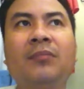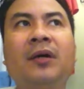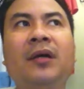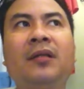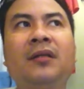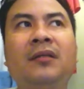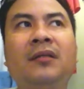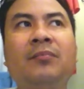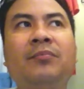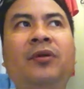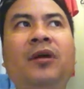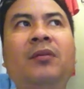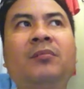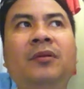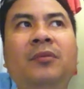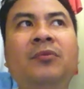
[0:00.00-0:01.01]
but the
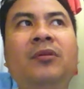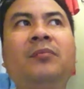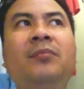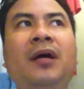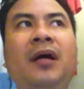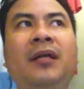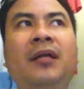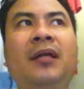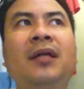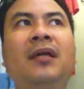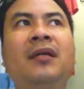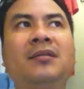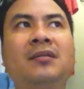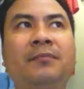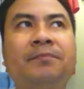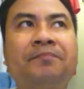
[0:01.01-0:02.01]
problem with blogging
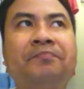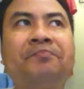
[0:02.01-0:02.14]
is